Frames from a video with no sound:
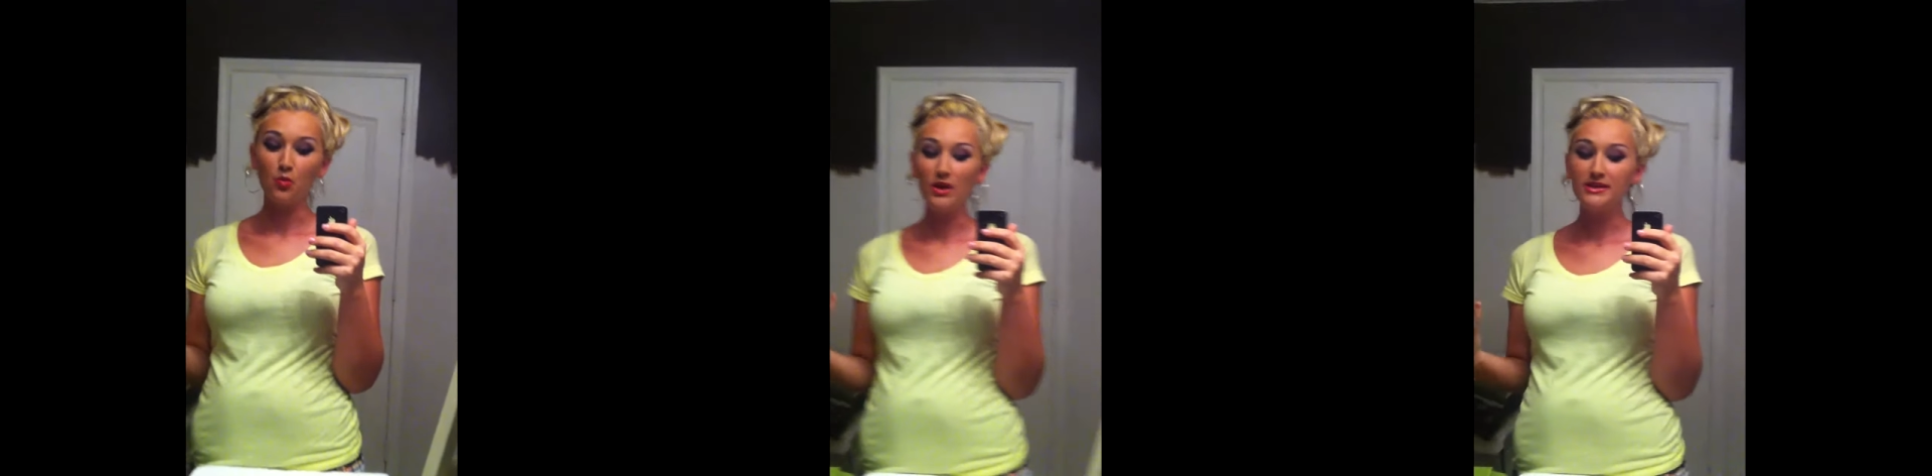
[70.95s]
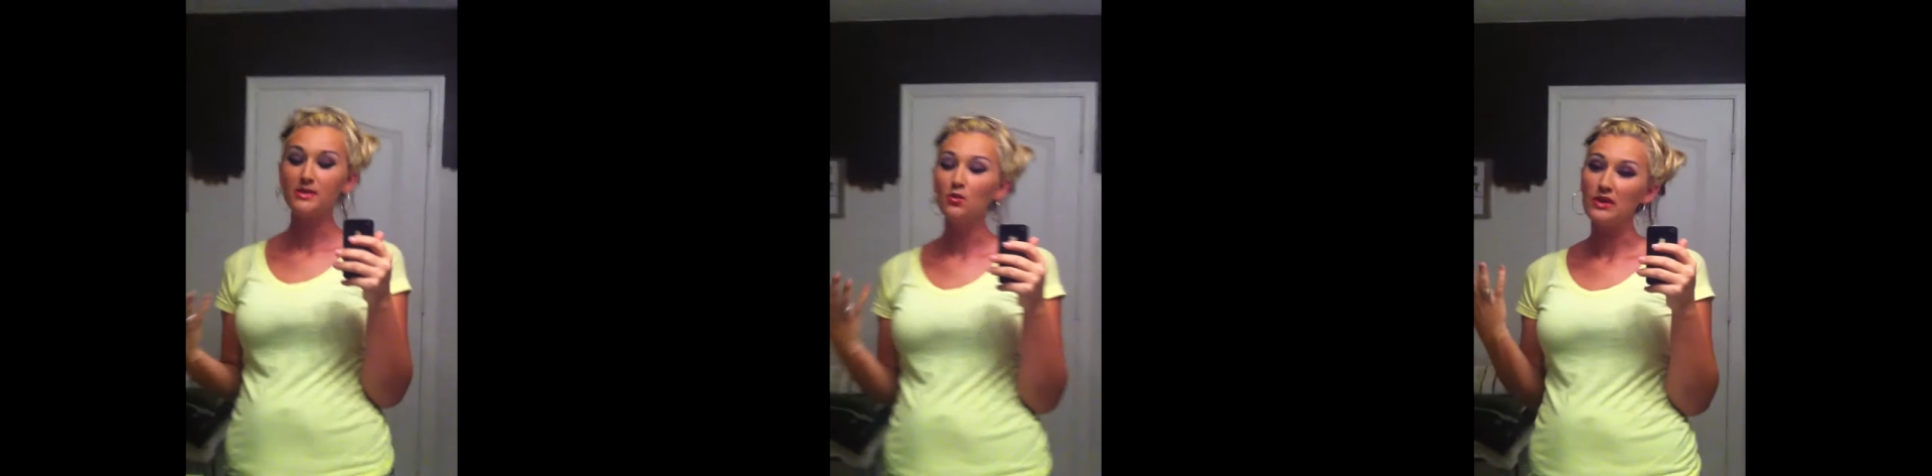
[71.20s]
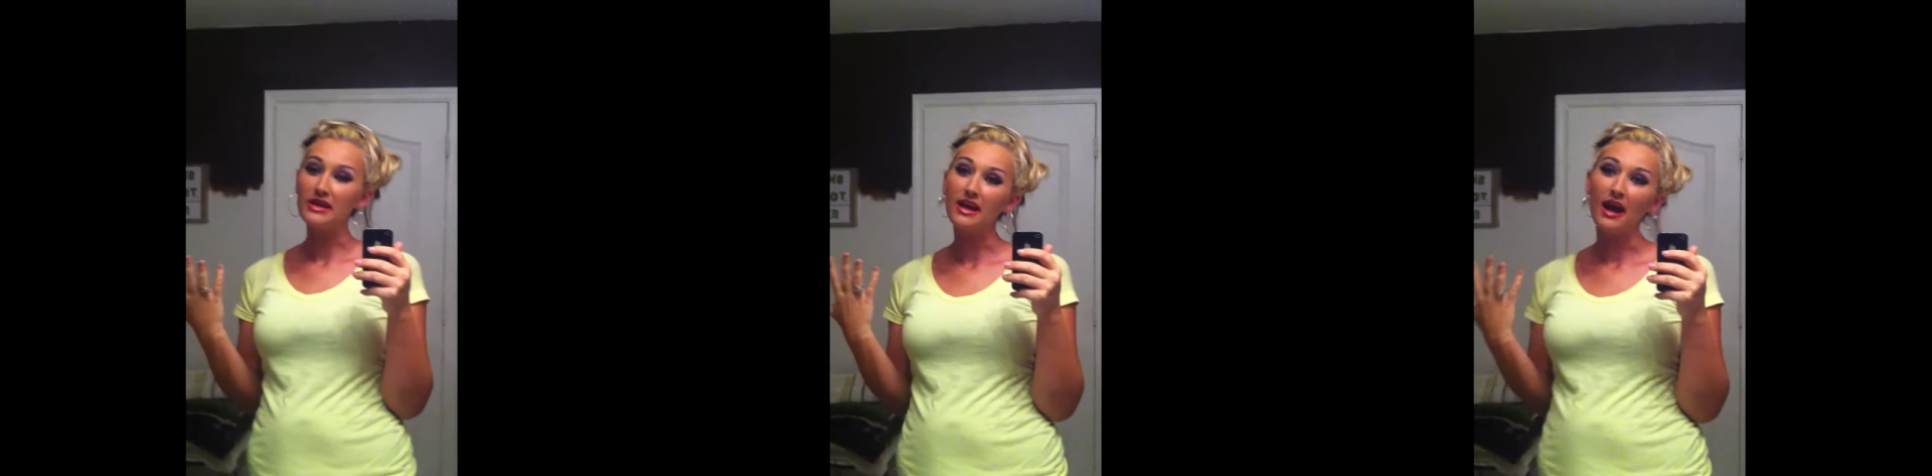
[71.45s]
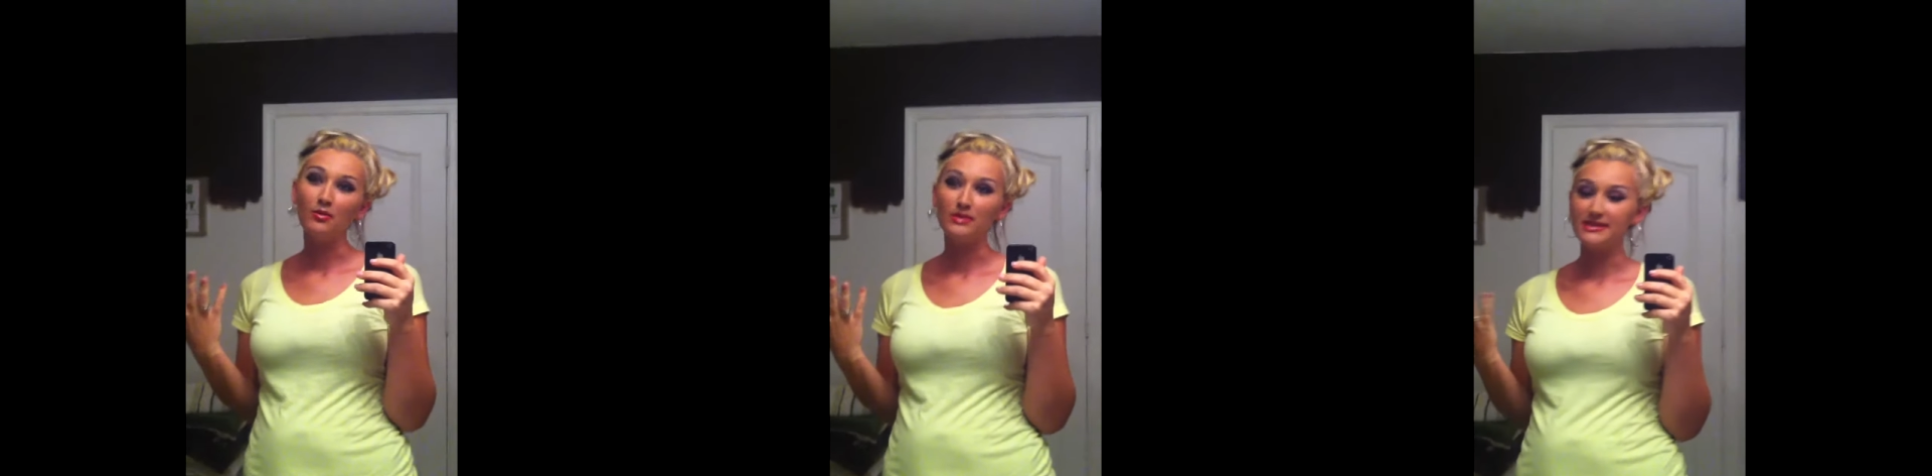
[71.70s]
once a
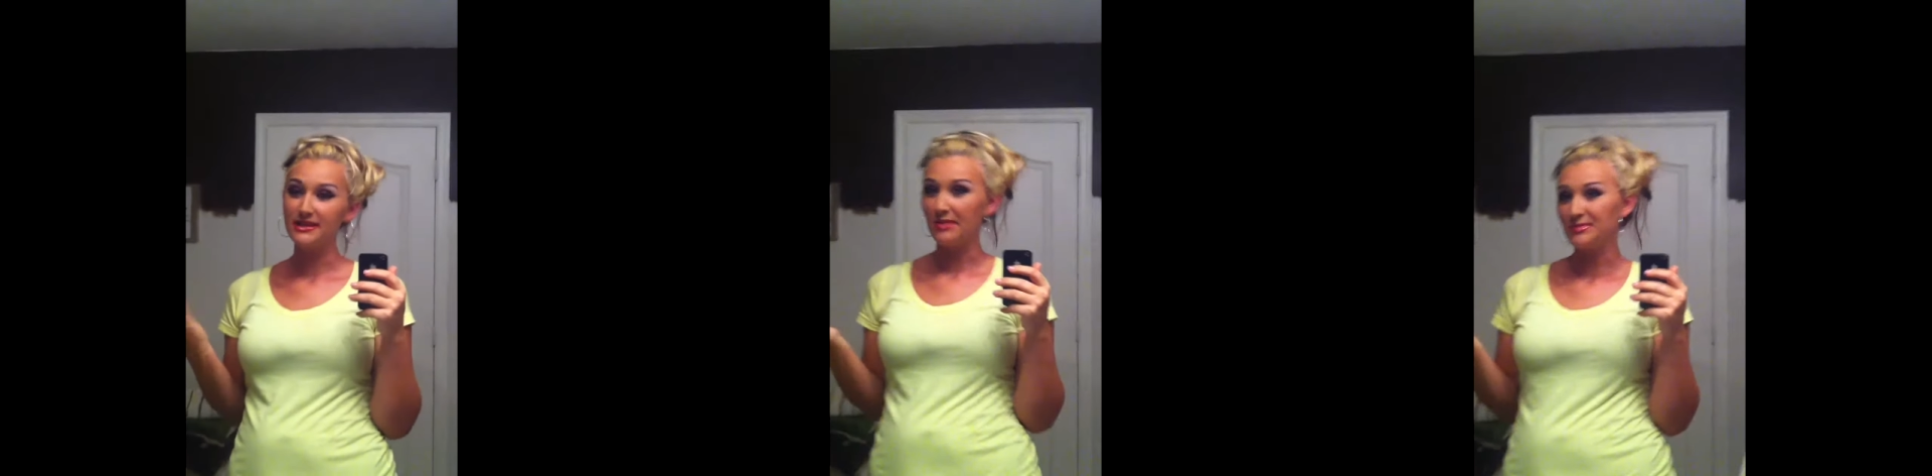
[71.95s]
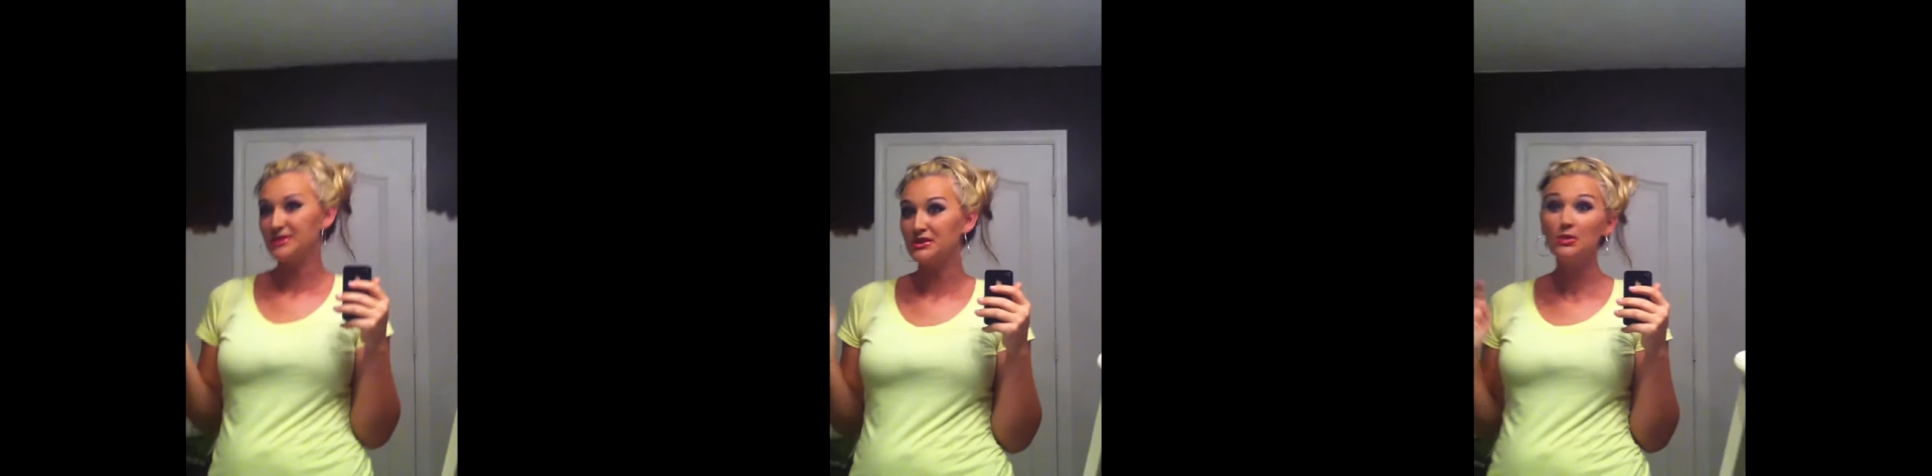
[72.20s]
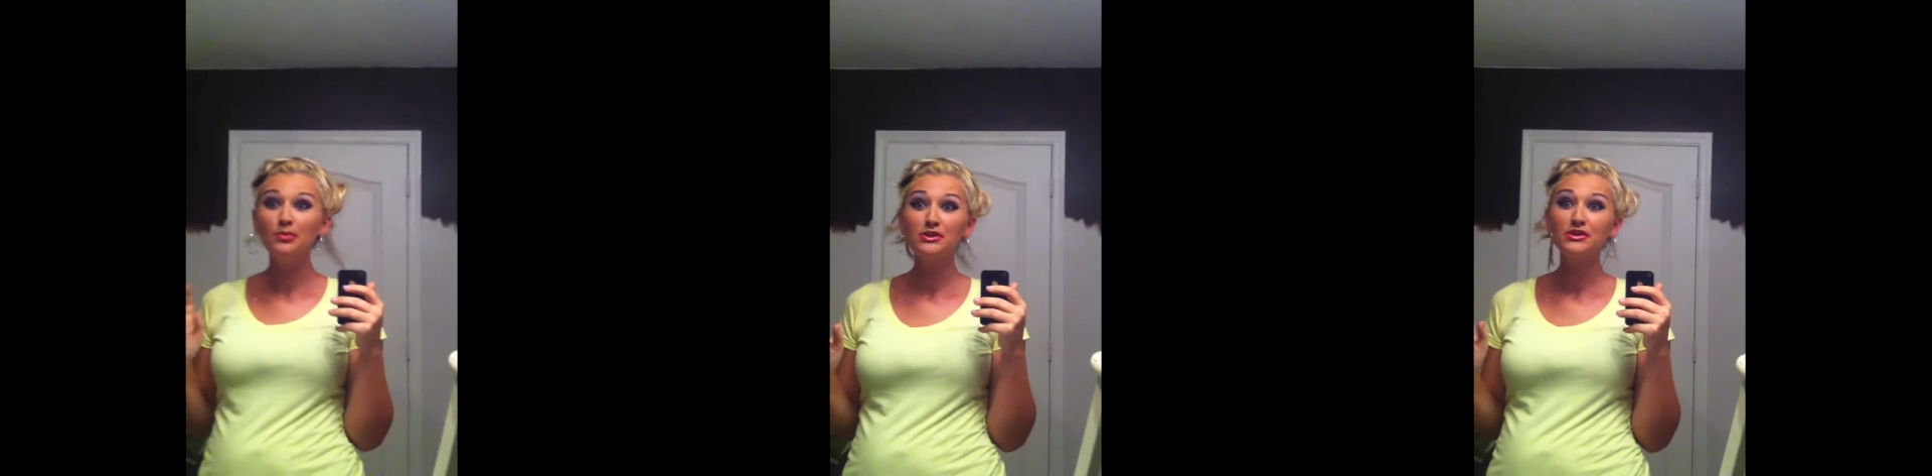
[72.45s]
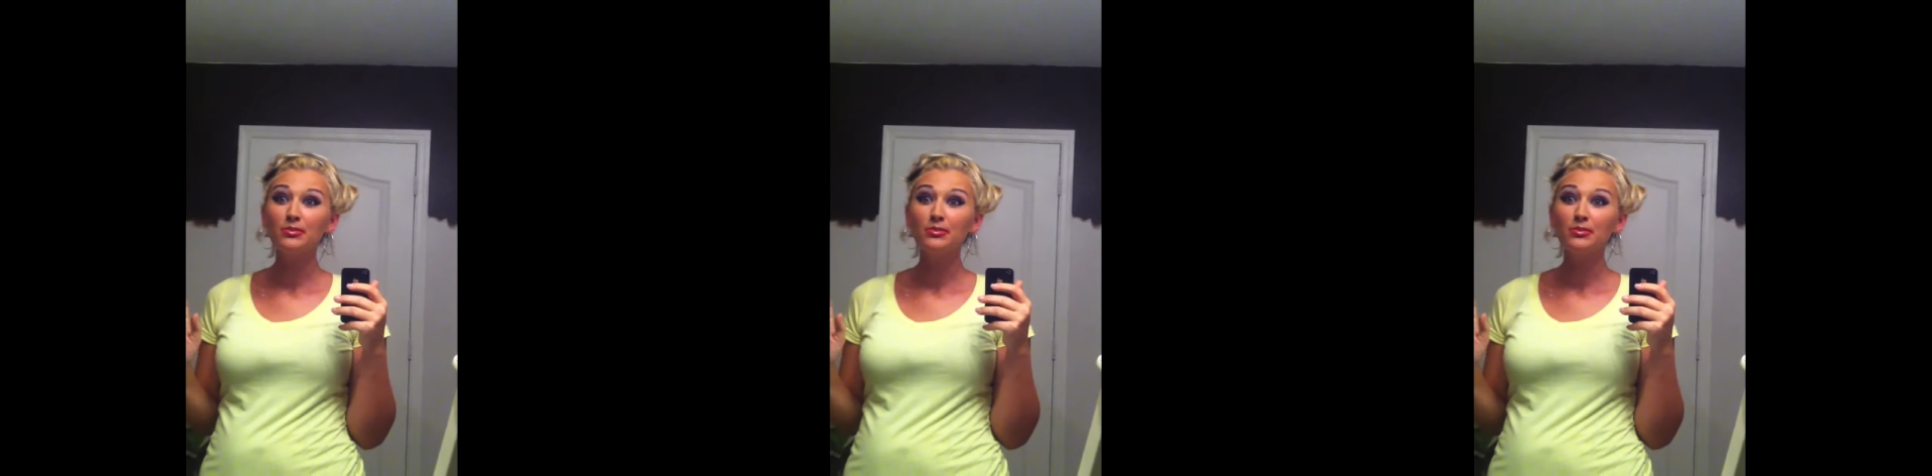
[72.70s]
week I will stay up super,